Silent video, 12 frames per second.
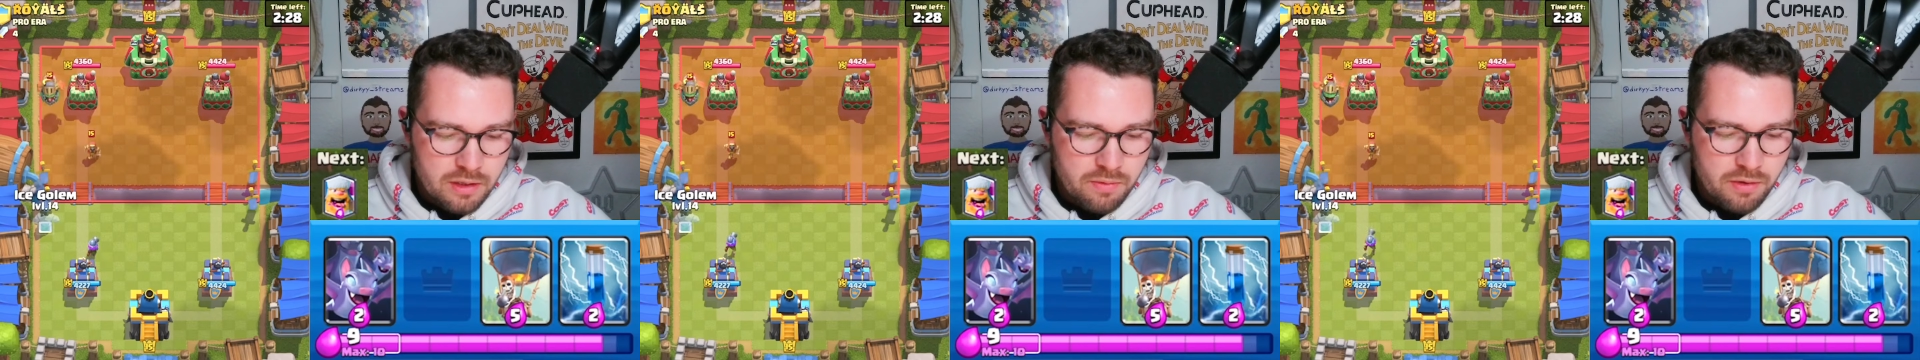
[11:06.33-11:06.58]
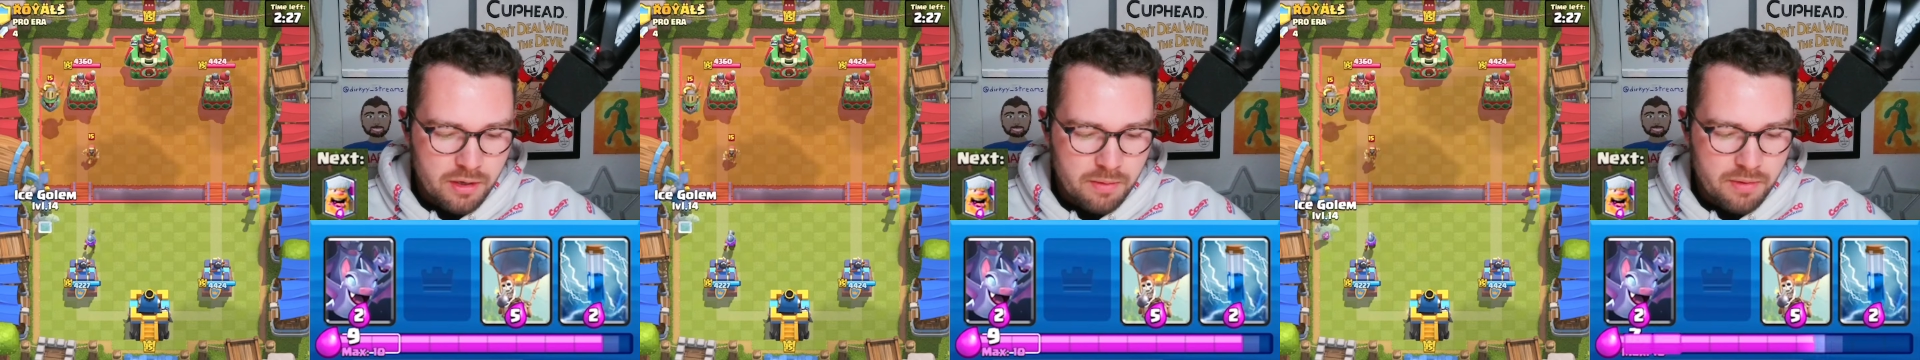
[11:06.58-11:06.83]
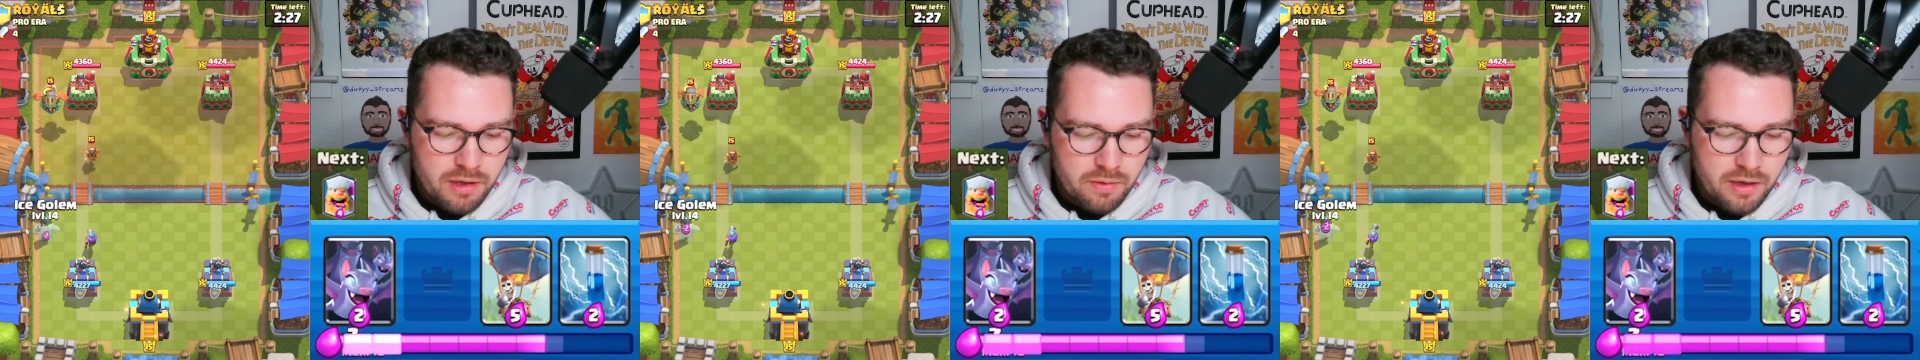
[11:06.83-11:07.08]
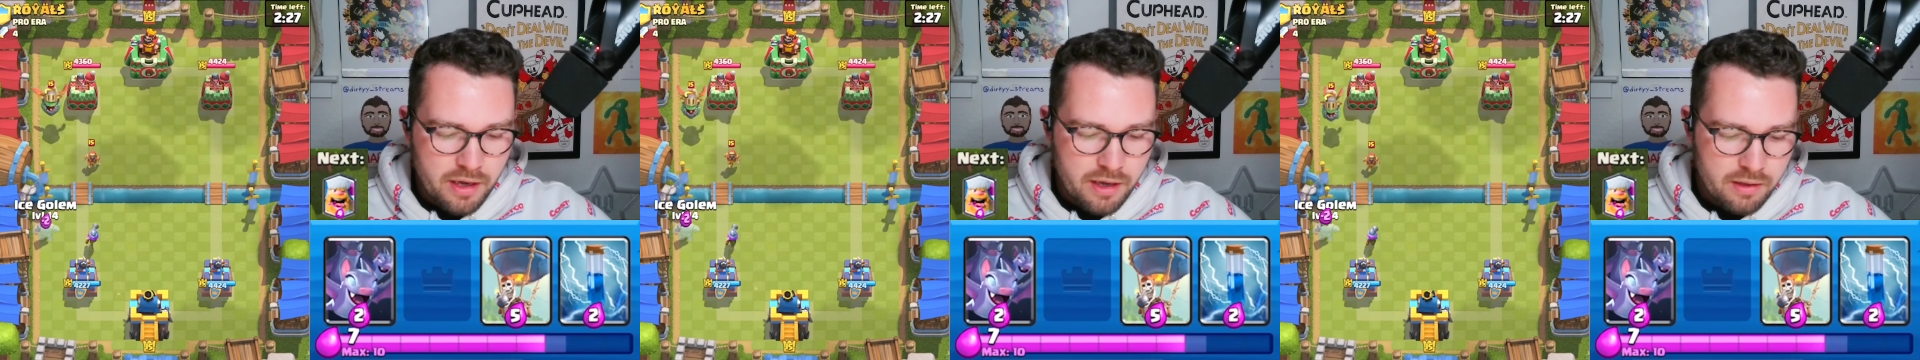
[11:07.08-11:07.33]
think we're going to be
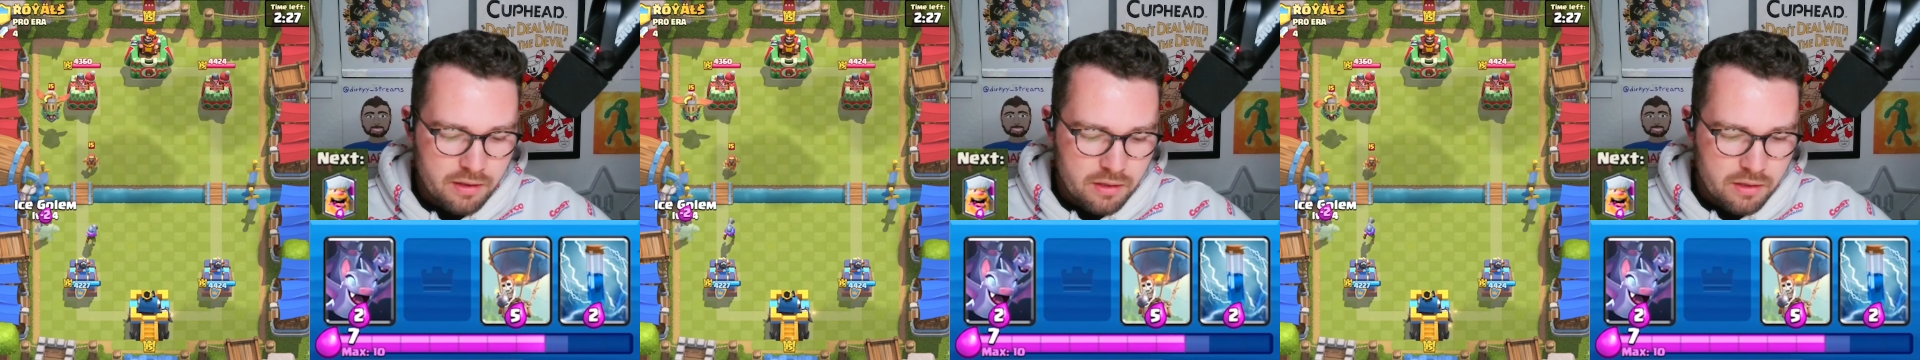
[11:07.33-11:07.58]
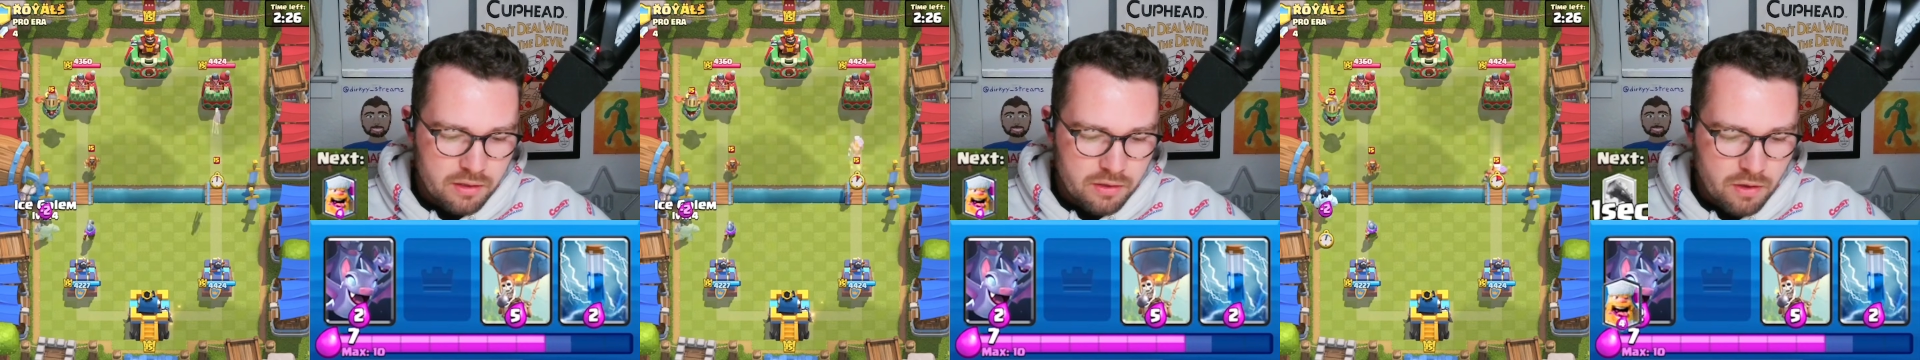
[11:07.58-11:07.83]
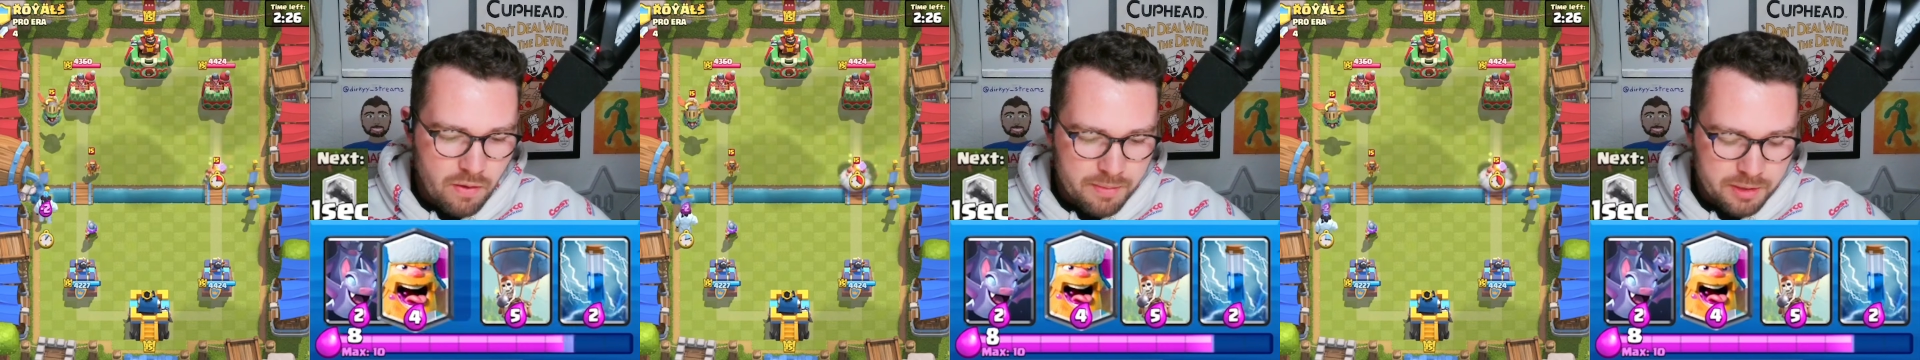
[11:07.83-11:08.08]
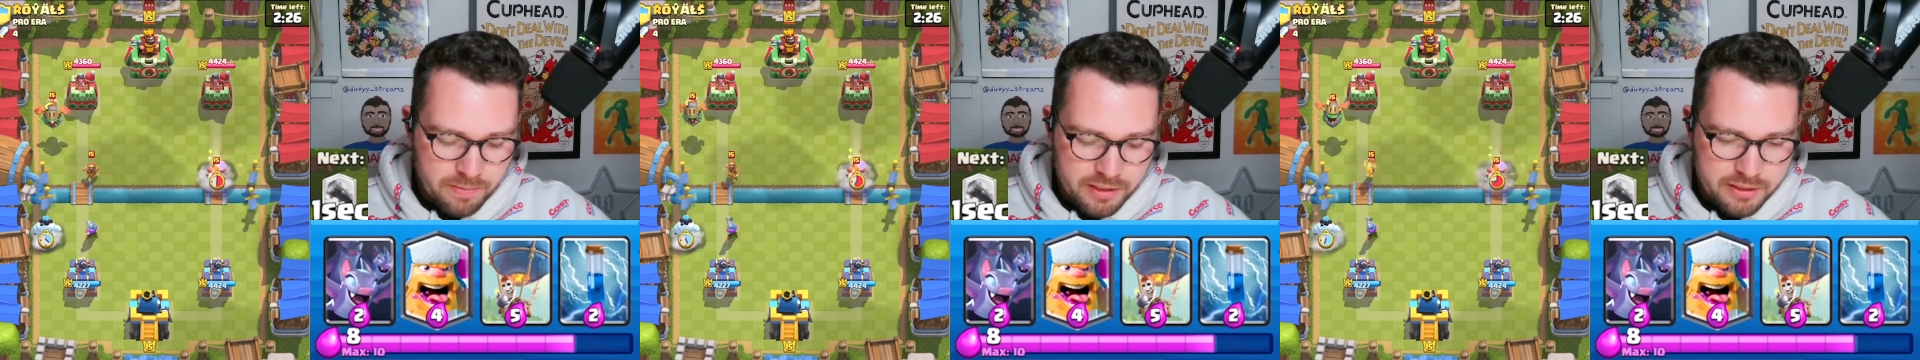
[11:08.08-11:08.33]
okay. No, I
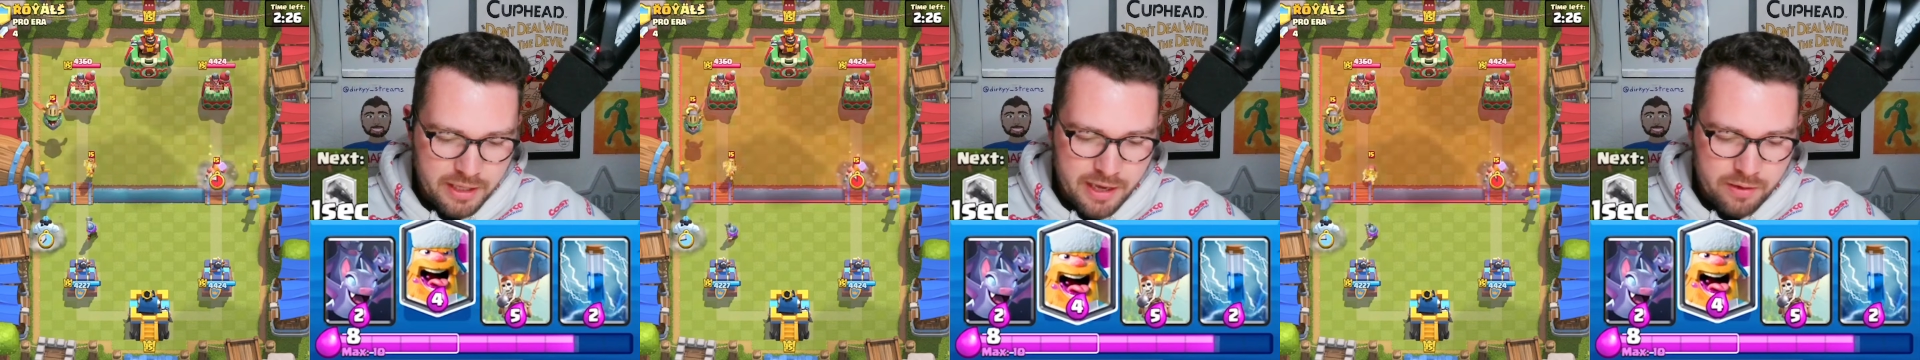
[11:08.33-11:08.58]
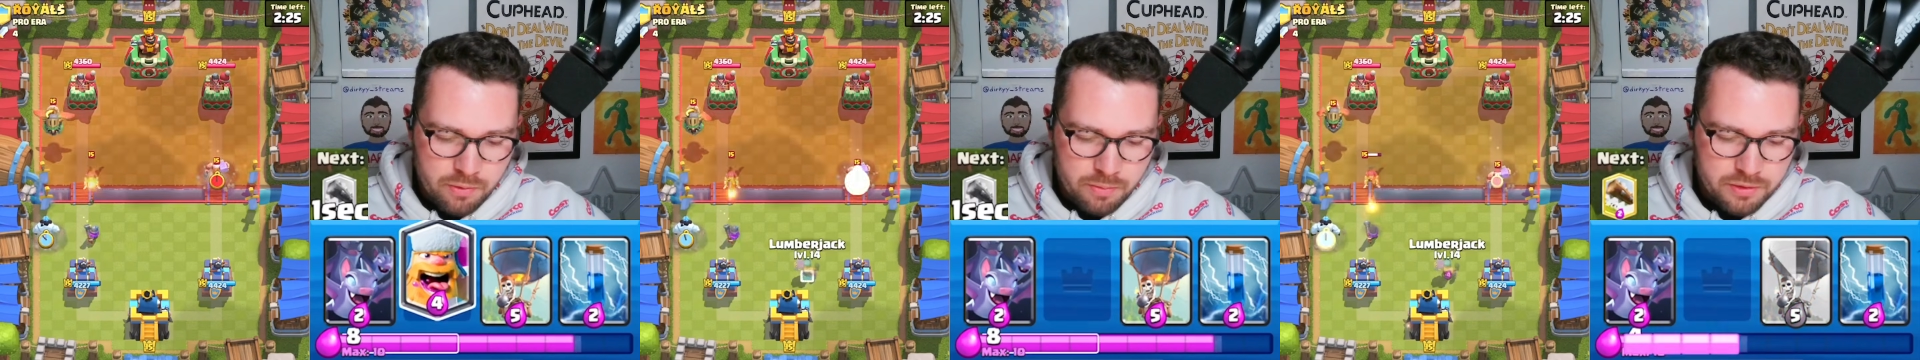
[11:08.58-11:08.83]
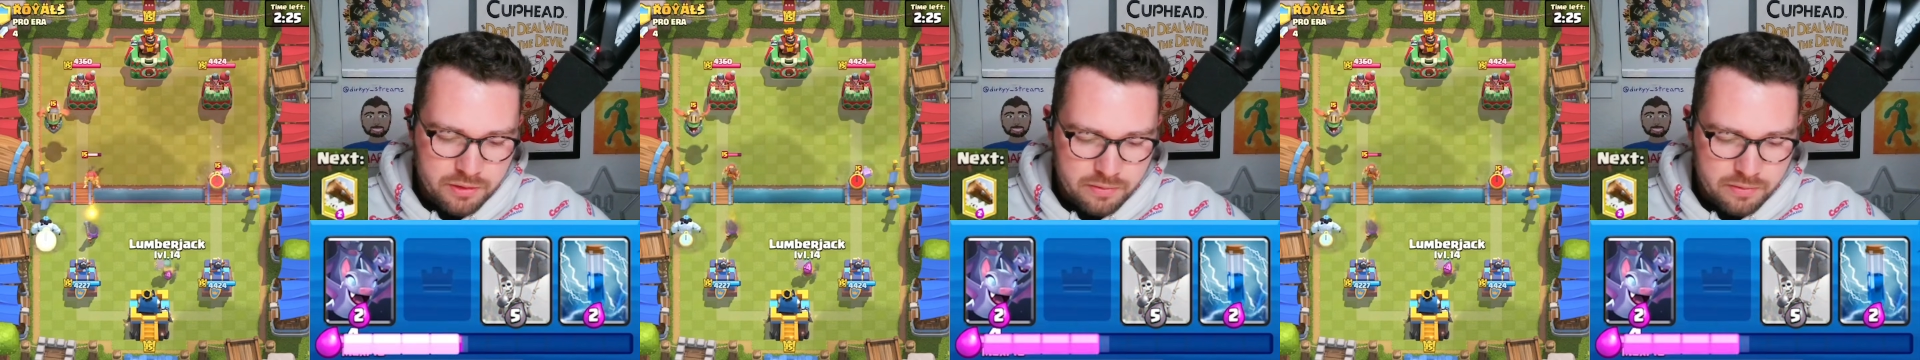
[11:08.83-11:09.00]
misplaced that. Oops.